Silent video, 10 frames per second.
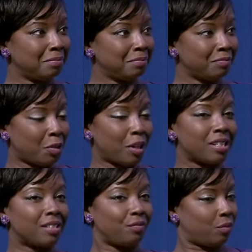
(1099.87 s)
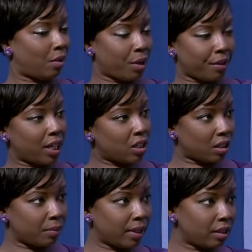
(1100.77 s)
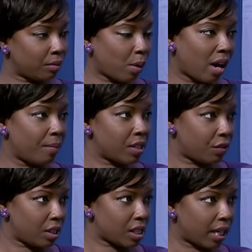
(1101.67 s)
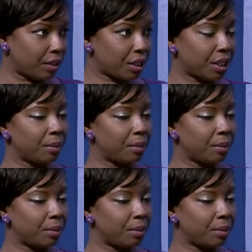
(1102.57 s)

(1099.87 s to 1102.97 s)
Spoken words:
for us, we already talked about the requirements for the scholarship.